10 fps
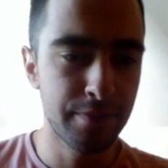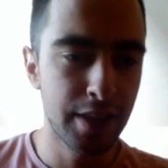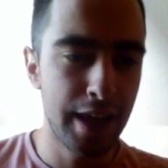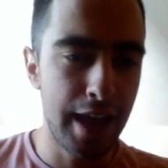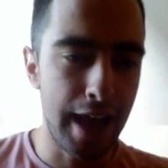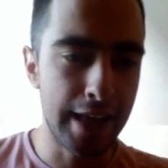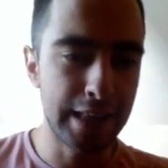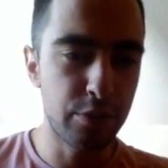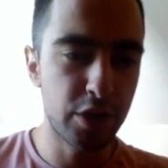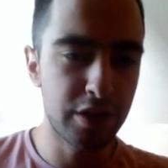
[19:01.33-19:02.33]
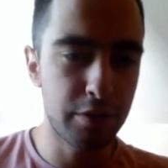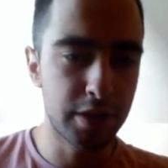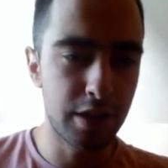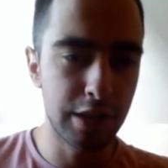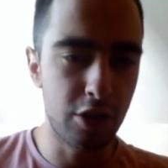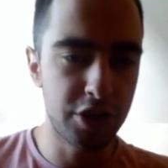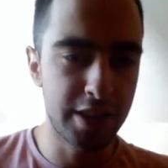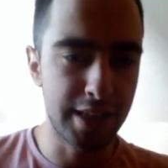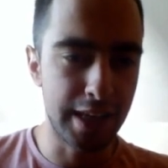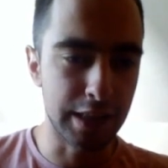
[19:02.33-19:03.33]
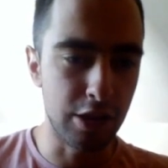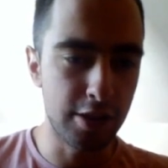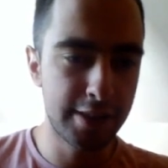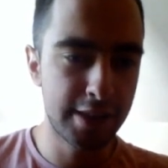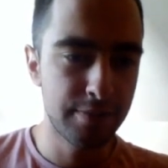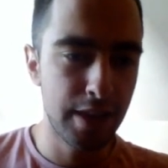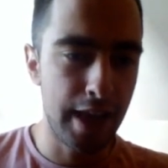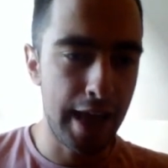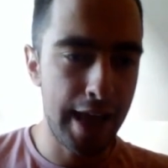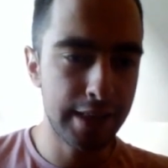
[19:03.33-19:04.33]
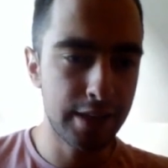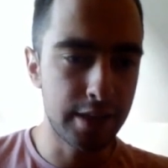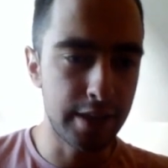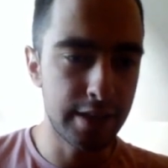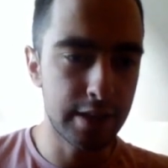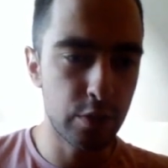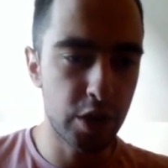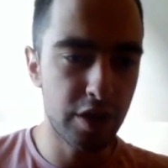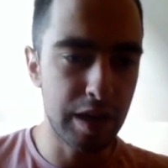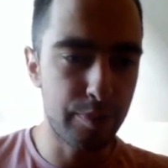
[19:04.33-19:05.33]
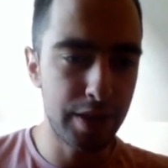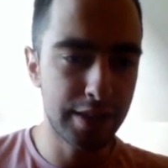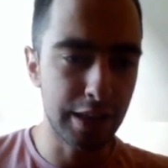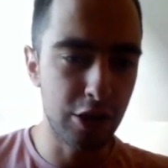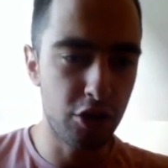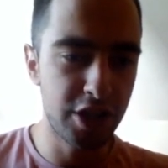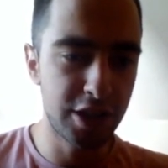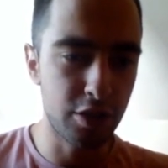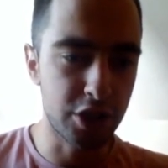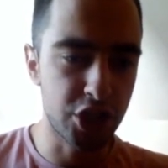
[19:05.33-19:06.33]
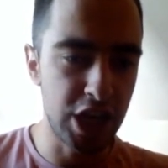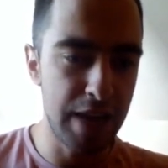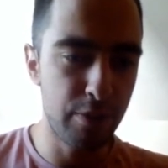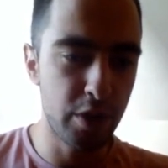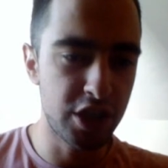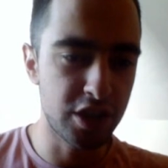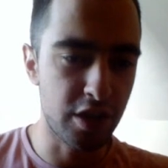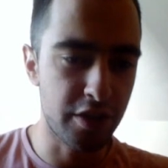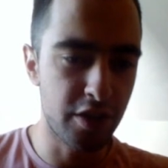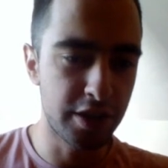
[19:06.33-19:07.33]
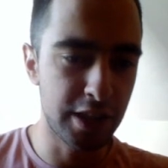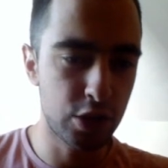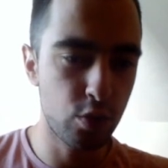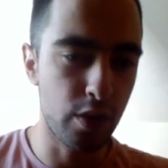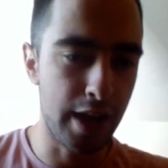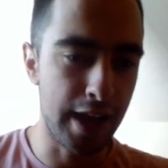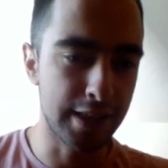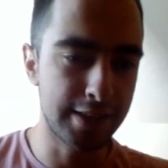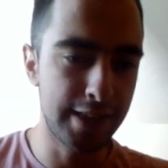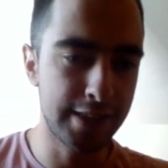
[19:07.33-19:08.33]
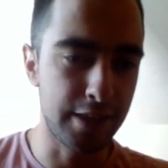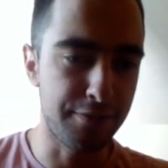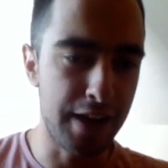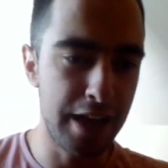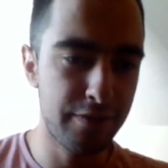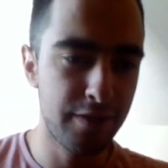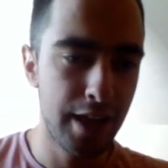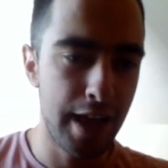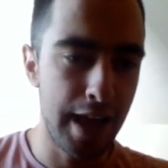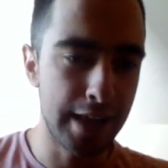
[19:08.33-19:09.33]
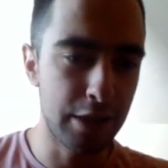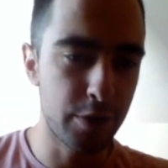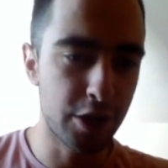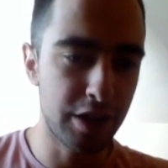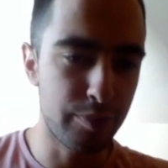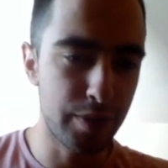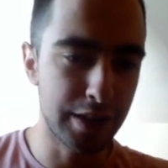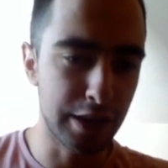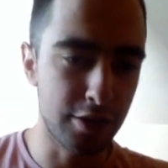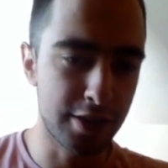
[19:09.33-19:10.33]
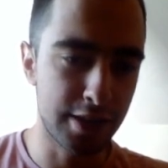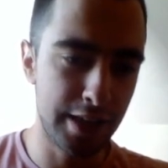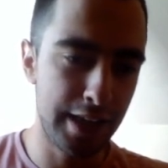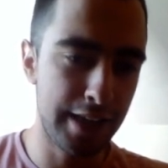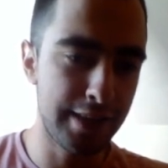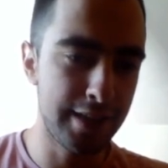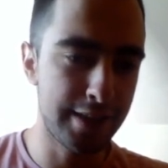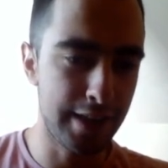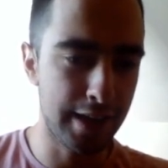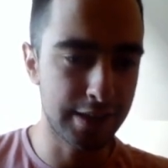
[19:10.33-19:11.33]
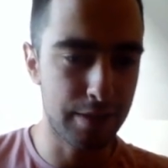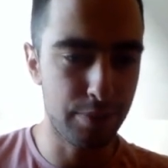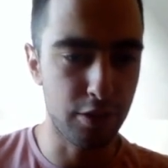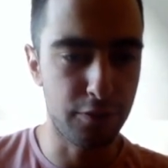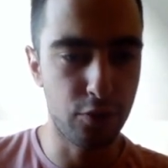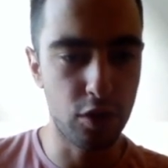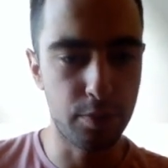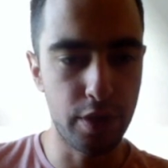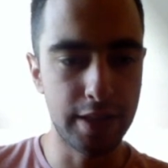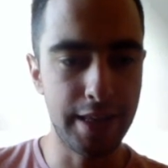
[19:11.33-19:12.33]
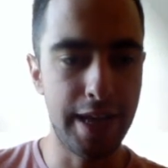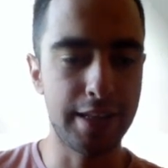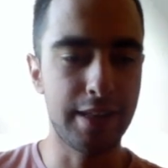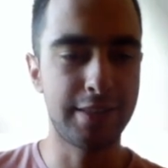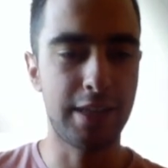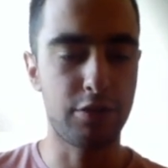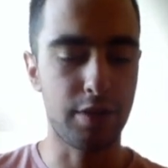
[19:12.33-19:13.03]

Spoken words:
And then we're going to return logits and loss. And here we're going to print logits.shape, which is 32 and 65. And then we're going to print loss in this example of 4.8, etc.